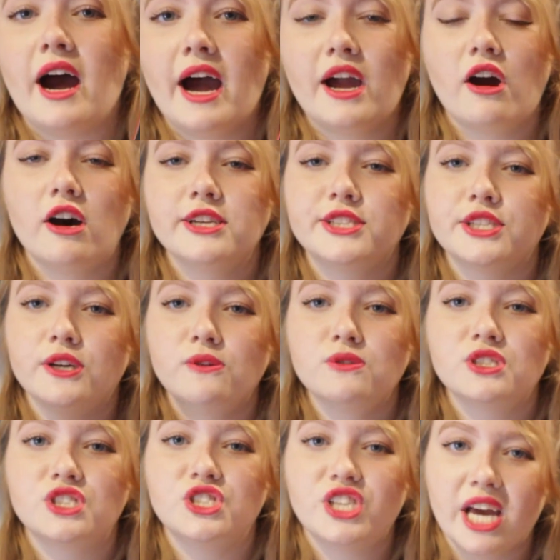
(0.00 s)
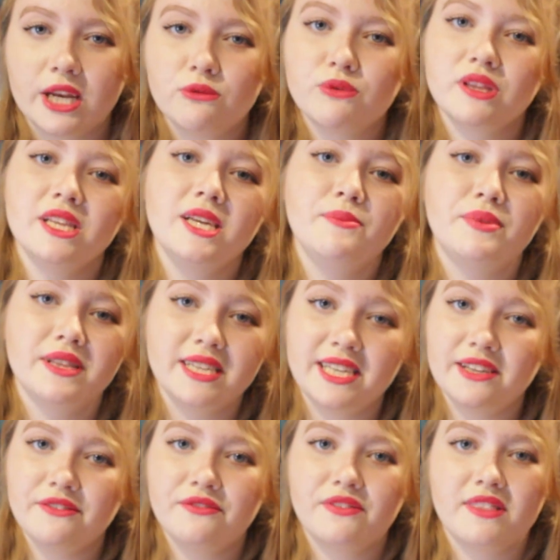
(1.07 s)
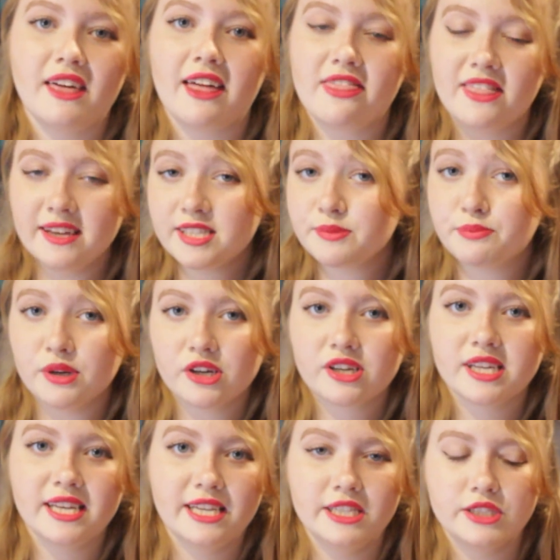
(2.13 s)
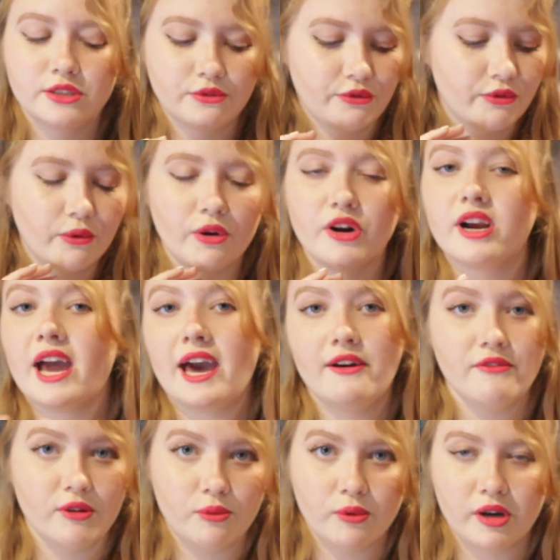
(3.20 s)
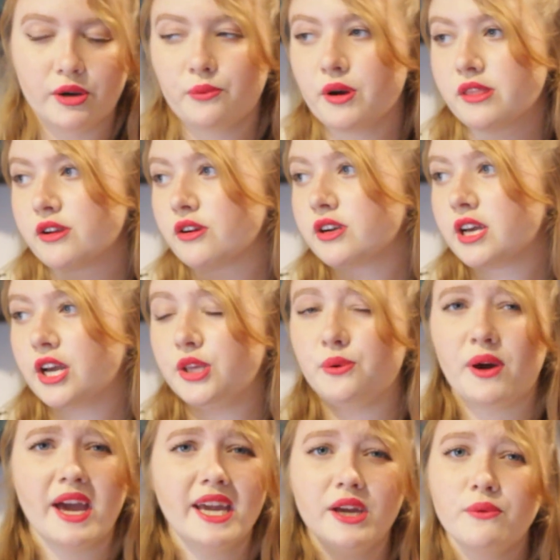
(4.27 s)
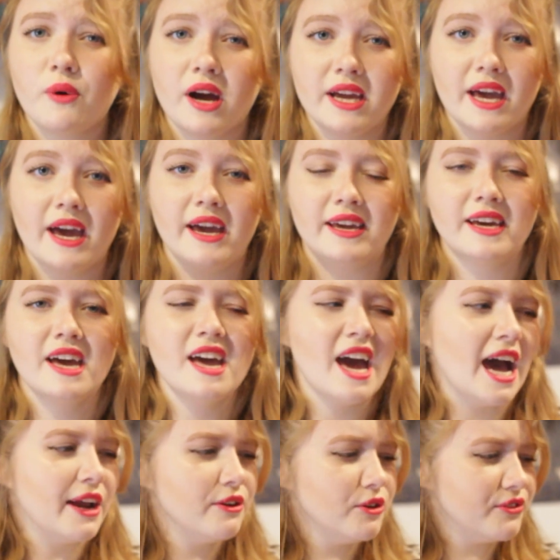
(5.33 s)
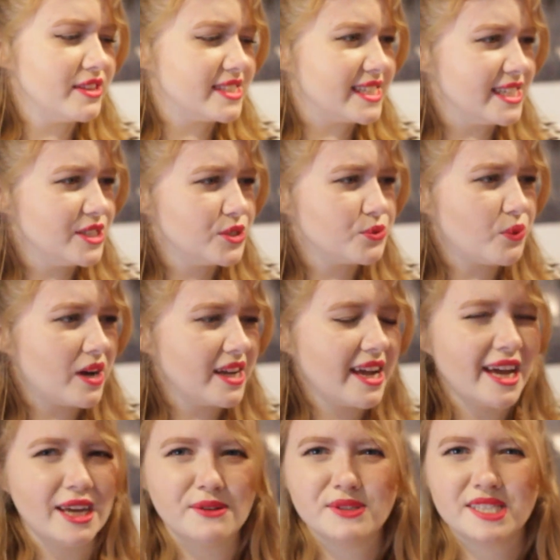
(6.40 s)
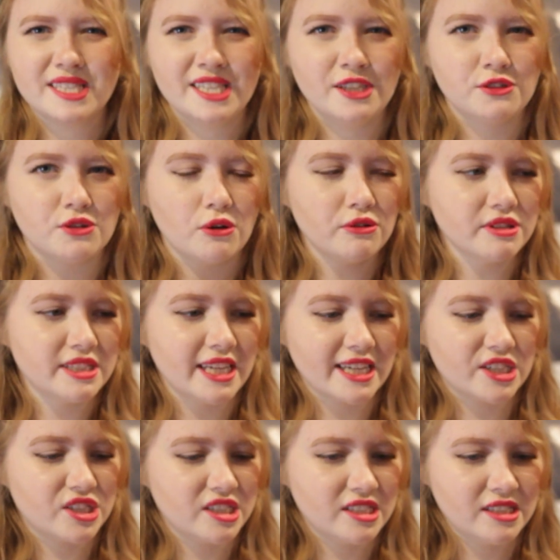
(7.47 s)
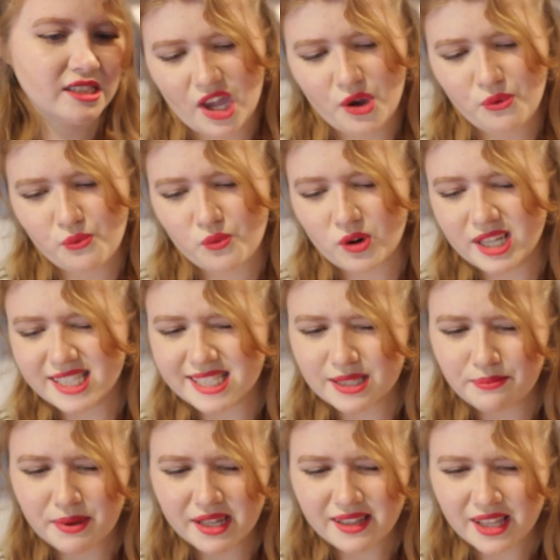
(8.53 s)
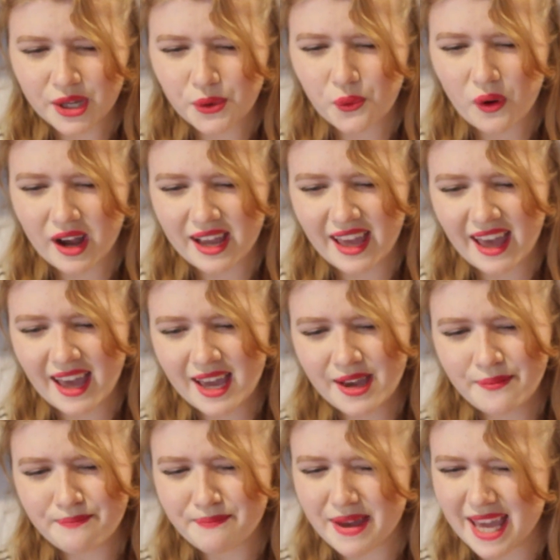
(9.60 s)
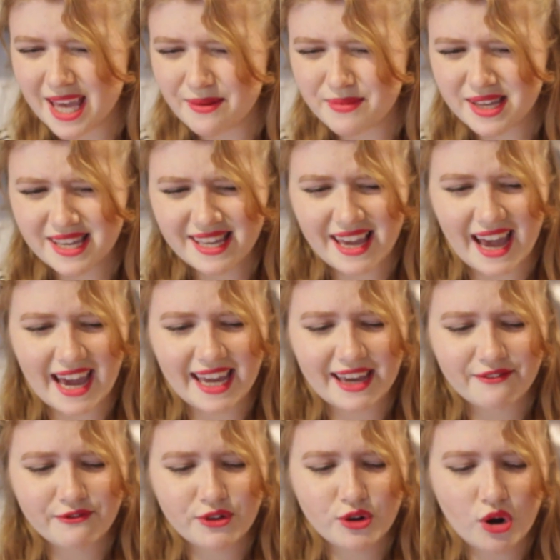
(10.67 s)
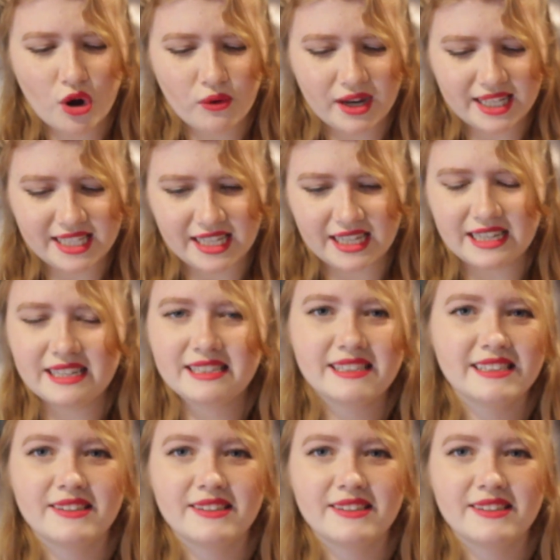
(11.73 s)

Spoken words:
I also genuinely believe that this book is for everyone, whether or not you hate YA. I don't know if this is YA. It was in the adult section. It reads a bit like YA, maybe. I have no idea